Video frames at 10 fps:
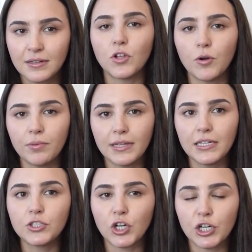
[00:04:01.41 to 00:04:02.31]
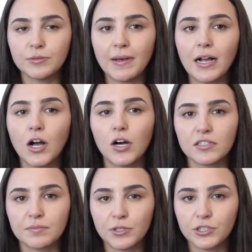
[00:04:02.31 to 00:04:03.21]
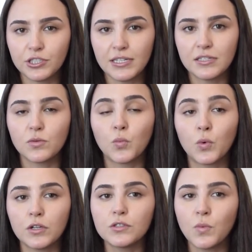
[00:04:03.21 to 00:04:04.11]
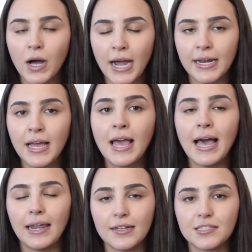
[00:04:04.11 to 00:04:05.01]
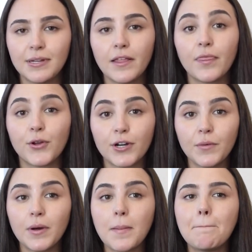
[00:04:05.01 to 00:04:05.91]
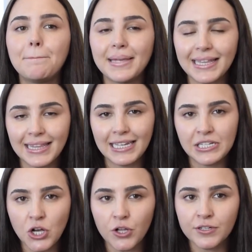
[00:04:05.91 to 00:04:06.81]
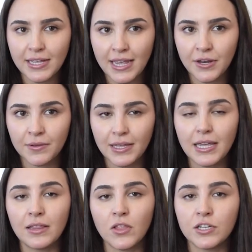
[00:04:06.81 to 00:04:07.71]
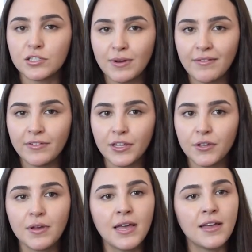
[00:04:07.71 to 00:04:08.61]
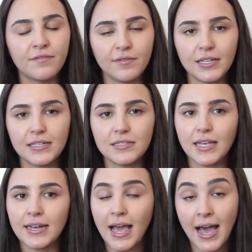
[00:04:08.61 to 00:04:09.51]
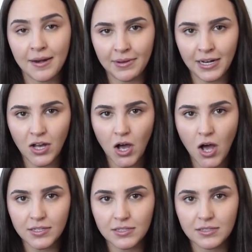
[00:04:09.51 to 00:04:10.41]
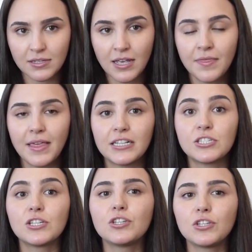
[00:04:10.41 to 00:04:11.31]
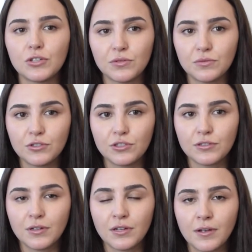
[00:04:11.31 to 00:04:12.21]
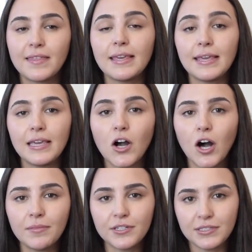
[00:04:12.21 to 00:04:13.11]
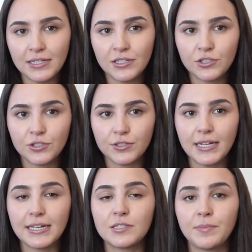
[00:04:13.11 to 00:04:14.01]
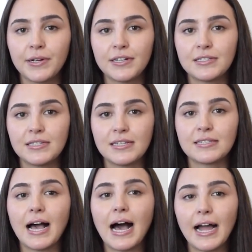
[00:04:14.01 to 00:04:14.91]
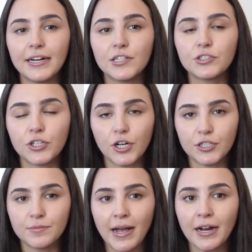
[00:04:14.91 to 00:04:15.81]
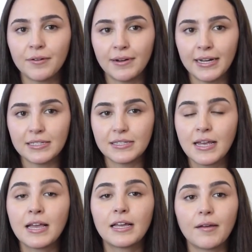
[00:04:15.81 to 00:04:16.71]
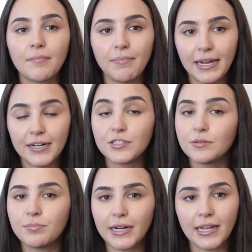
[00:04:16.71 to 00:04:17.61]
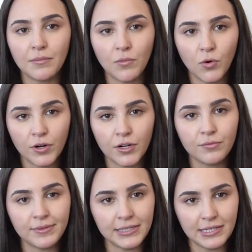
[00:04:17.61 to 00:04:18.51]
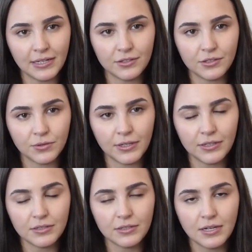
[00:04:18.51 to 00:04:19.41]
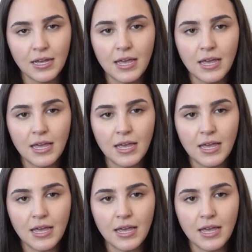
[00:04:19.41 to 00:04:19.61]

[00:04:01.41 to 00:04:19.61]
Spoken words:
Globally, chargeback costs merchants worldwide an estimated $31 billion annually in lost revenue, fees, and admin costs. That's huge. The e-commerce industry experiences higher chargeback rates compared to brick-and-mortar retail stores.